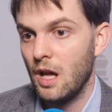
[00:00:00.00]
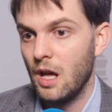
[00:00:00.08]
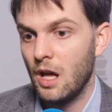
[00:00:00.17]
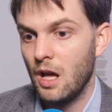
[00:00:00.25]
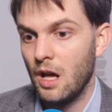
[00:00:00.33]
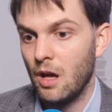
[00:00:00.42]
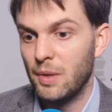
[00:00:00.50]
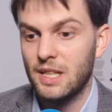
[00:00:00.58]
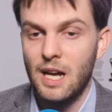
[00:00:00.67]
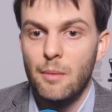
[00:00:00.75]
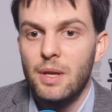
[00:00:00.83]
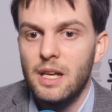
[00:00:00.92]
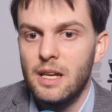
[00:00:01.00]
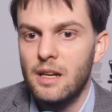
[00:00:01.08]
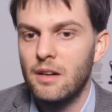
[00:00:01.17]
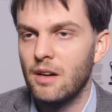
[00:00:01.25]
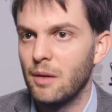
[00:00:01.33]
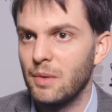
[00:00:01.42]
But coming
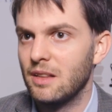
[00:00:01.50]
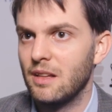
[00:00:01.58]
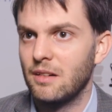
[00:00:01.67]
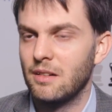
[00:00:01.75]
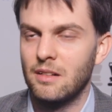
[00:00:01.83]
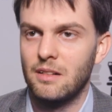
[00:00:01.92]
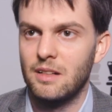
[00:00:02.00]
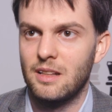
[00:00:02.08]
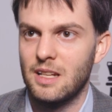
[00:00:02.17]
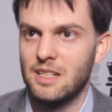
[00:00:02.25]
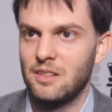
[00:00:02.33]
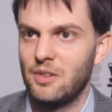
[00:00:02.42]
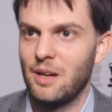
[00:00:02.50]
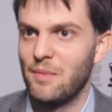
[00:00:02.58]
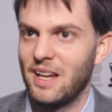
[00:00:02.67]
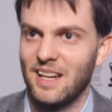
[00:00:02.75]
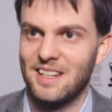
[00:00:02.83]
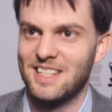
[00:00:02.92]
here, I mean, it doesn't really
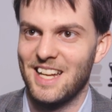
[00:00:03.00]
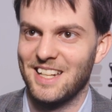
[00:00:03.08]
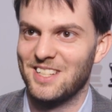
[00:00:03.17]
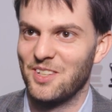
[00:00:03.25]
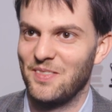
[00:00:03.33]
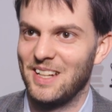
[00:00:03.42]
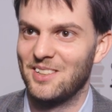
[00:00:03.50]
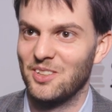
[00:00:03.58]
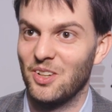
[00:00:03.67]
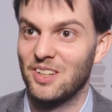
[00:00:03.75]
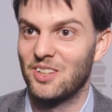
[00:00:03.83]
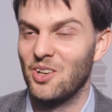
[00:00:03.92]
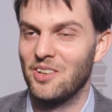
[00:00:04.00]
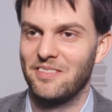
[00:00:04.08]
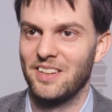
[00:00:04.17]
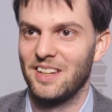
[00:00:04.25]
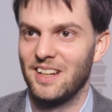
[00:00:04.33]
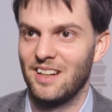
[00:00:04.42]
make any sense to me to not go
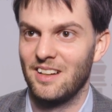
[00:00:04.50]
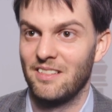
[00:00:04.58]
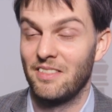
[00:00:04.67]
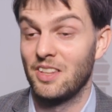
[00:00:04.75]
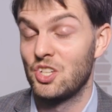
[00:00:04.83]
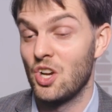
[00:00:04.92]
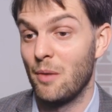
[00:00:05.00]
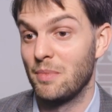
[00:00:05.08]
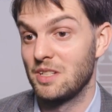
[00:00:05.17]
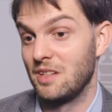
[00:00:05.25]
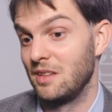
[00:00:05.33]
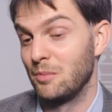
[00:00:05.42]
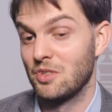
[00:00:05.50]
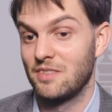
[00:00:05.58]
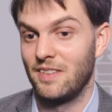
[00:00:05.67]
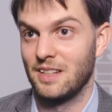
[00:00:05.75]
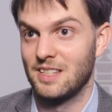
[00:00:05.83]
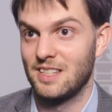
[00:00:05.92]
for the sharpest and the
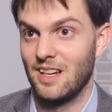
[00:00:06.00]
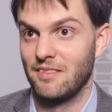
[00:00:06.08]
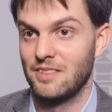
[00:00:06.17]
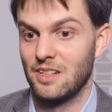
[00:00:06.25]
most fun stuff.